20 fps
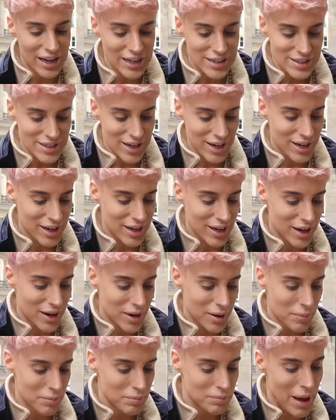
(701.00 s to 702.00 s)
It's like
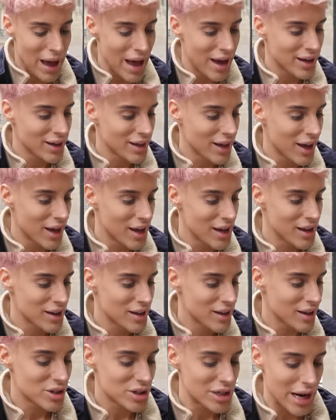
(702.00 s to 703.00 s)
a
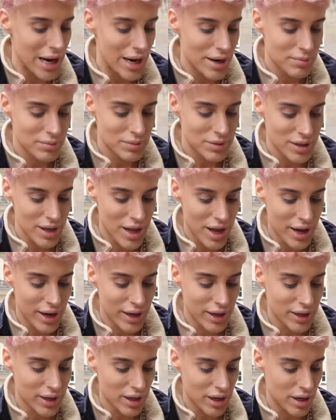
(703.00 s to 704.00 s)
pancake shaped
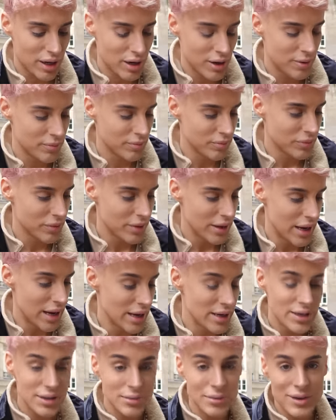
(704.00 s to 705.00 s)
like um
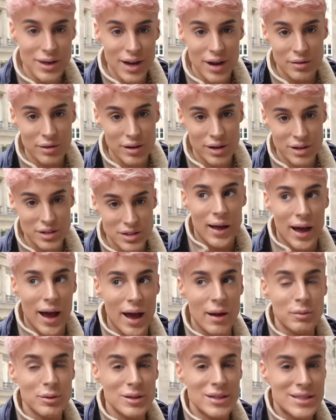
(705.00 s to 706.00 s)
intimate areas.
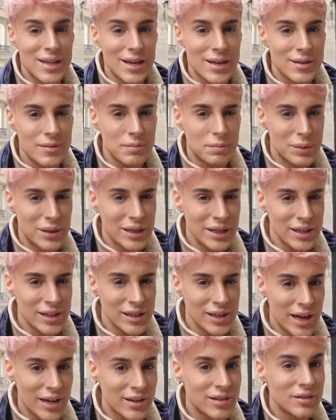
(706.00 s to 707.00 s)
I would say the
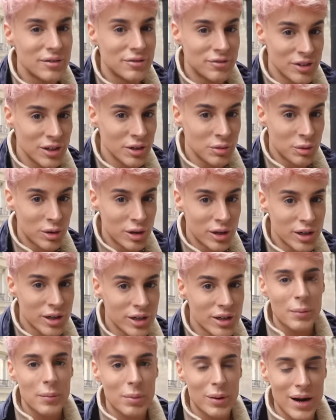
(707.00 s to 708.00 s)
P and the V
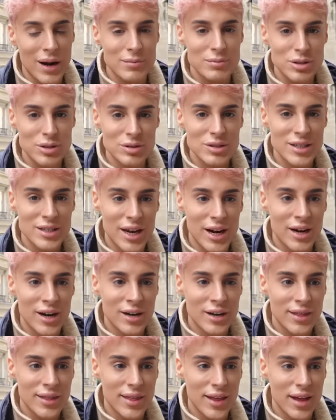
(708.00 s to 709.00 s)
word, but I'm so
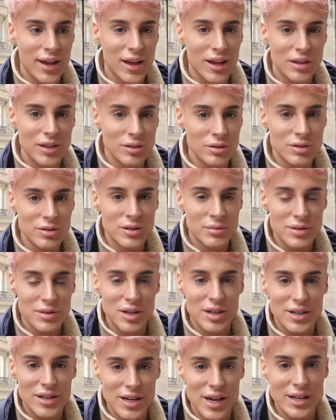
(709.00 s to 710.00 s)
scared that YouTube is
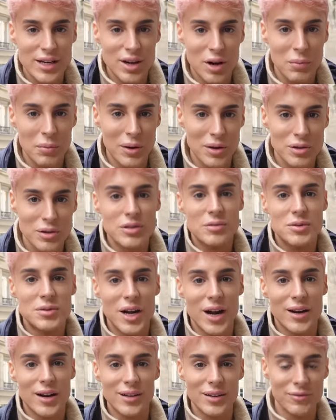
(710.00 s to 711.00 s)
gonna take down my YouTube
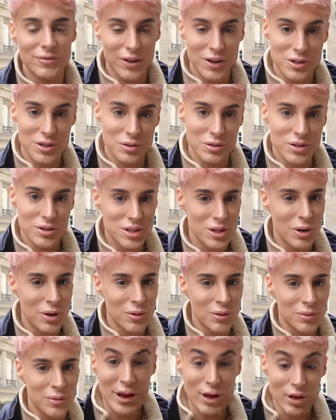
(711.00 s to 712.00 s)
channel if I do.
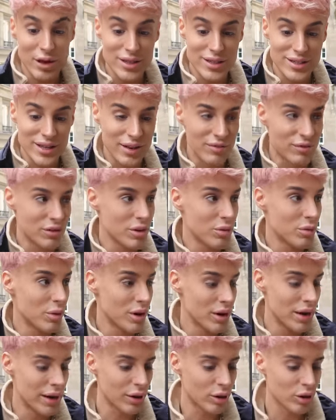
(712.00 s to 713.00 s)
So I got a savory
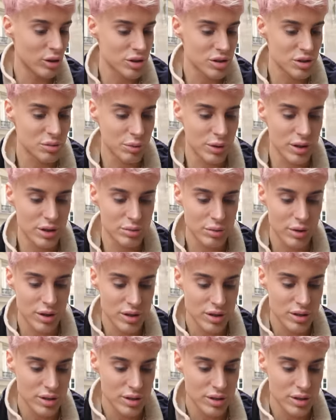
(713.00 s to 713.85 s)
one and I got a sweet one.